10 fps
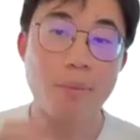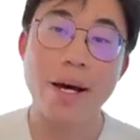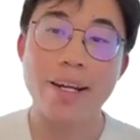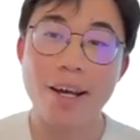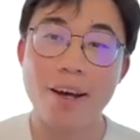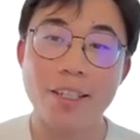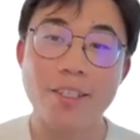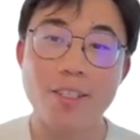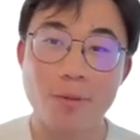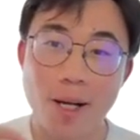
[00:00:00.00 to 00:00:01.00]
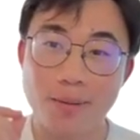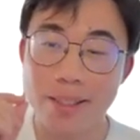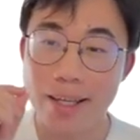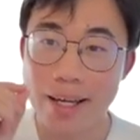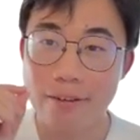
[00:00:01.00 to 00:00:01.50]
By now, this is
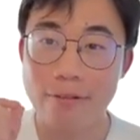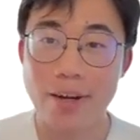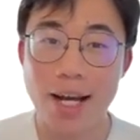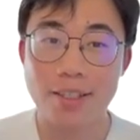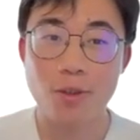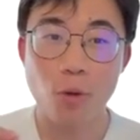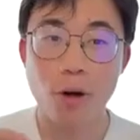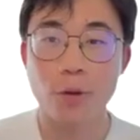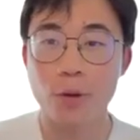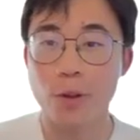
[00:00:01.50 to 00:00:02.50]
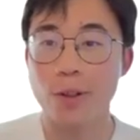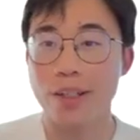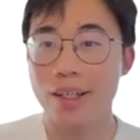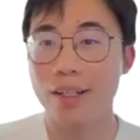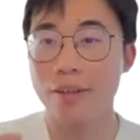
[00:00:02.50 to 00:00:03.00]
probably a fast walkthrough
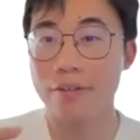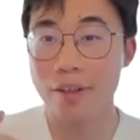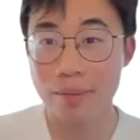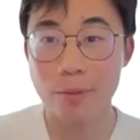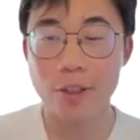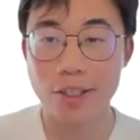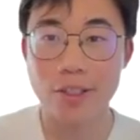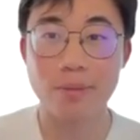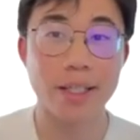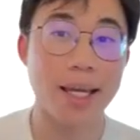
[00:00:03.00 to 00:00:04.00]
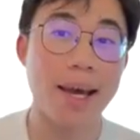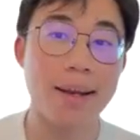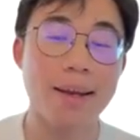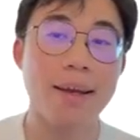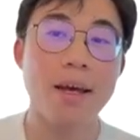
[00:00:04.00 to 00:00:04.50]
of the memory system again,